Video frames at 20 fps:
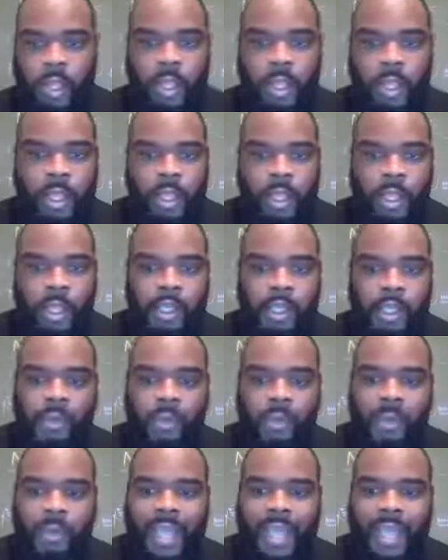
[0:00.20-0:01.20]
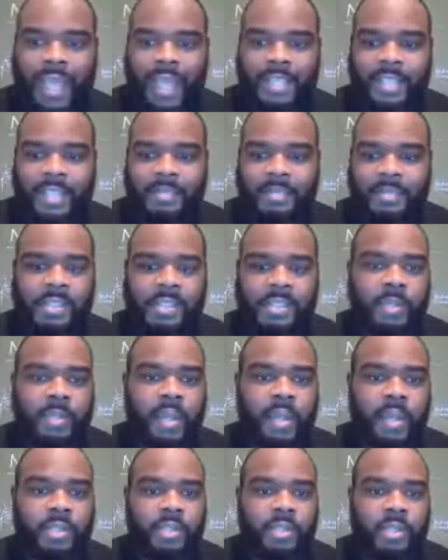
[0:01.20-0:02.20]
Hello, class. Mr.
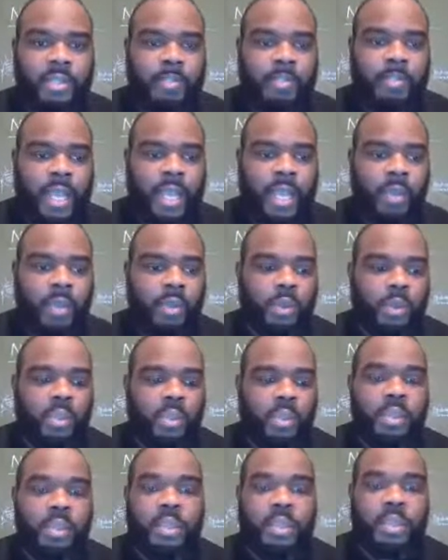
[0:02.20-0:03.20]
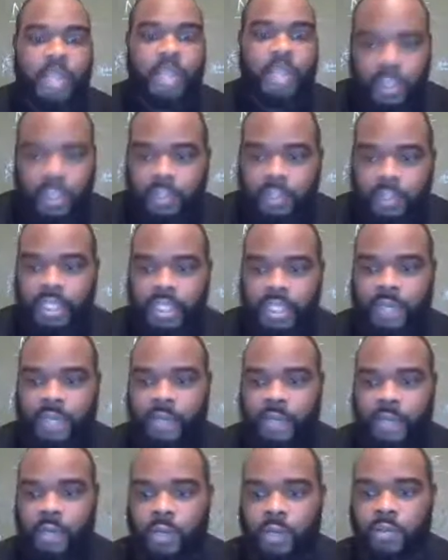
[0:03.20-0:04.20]
Miles here, back with another set of
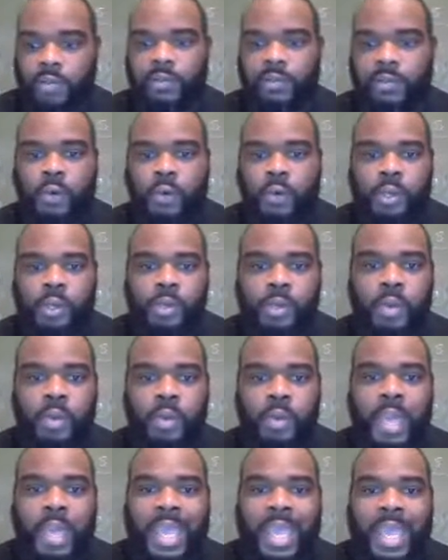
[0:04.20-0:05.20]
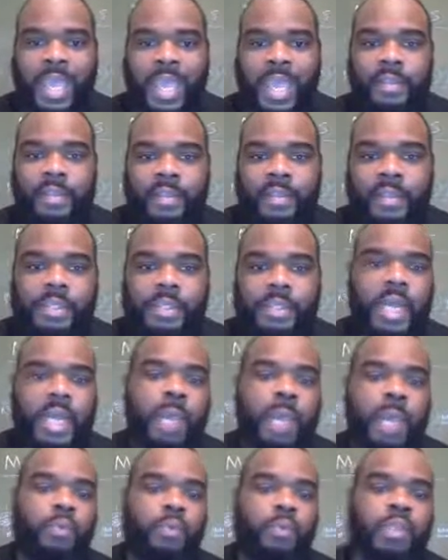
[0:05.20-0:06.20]
notes for you. And this
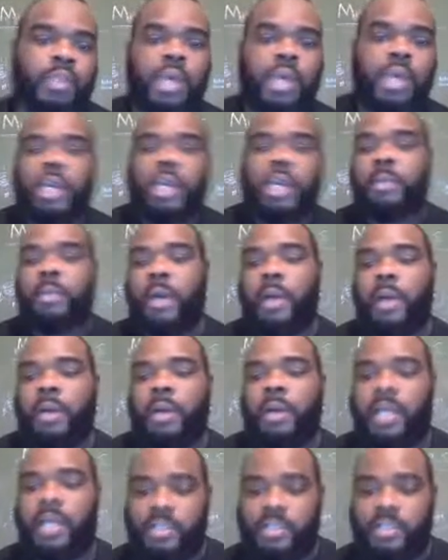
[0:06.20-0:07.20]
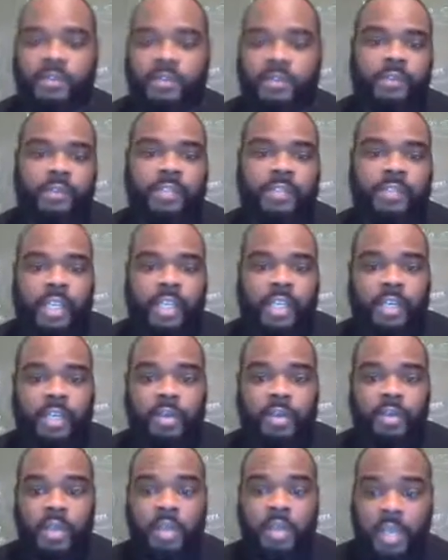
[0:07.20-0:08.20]
time we're talking about lesson 15.
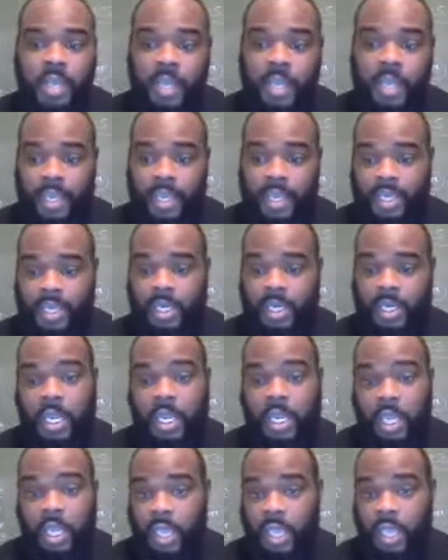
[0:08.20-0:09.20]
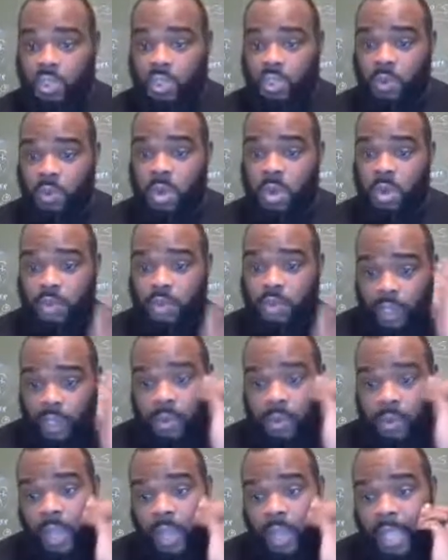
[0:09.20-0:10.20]
And as you all
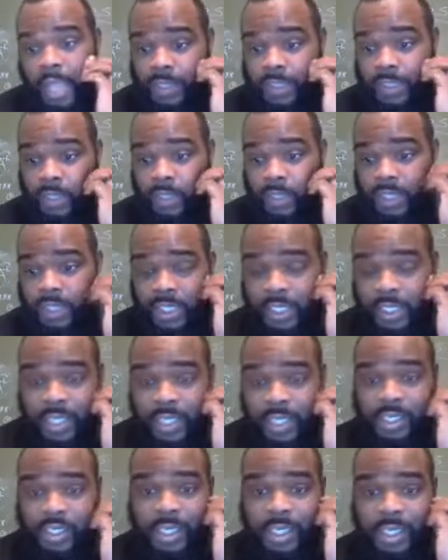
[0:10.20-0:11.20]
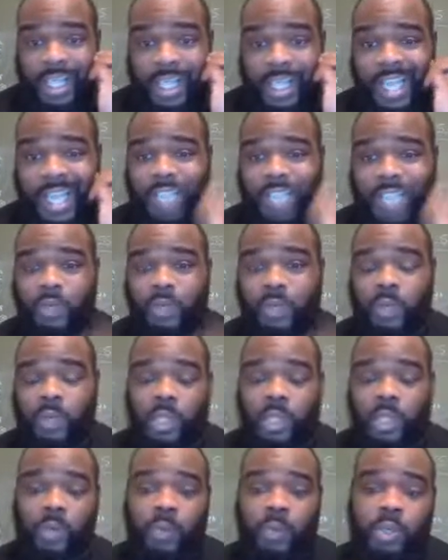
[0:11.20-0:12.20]
know, as we discussed in class,
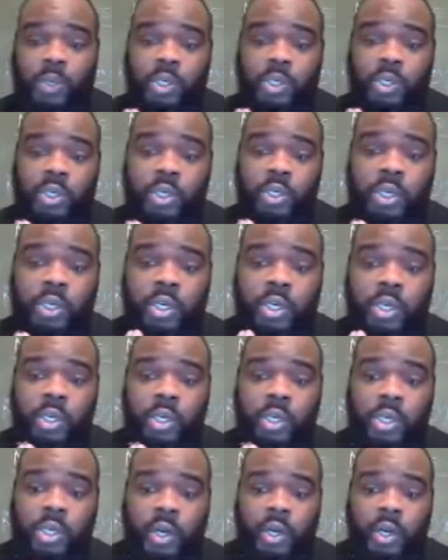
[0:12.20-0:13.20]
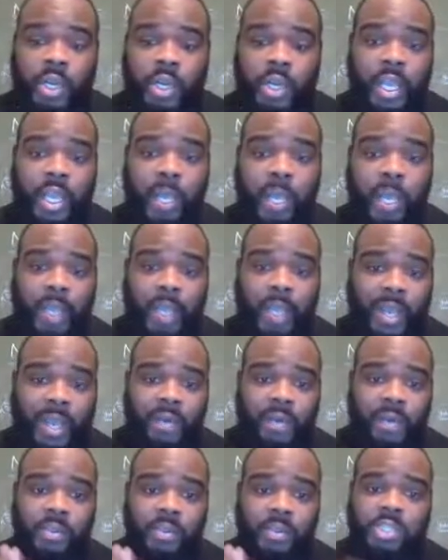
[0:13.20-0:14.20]
we were learning
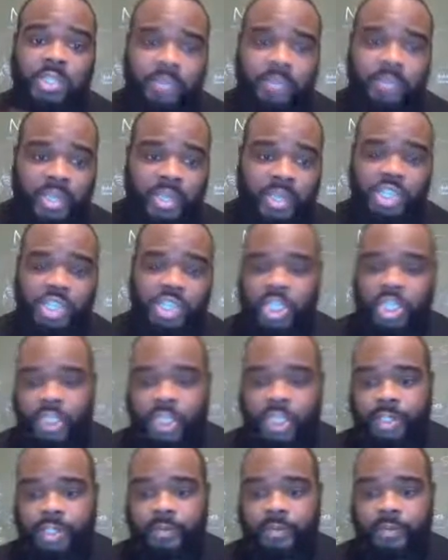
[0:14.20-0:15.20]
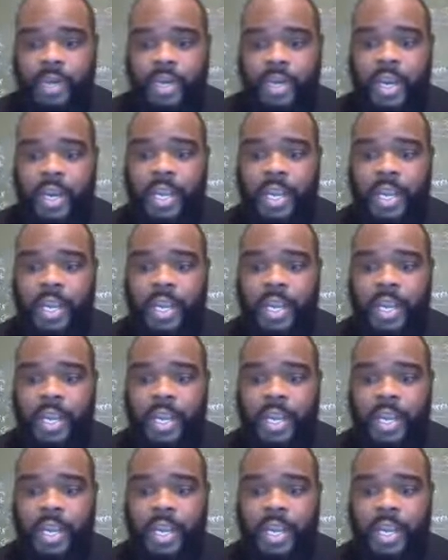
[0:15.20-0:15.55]
about spreadsheets. All right.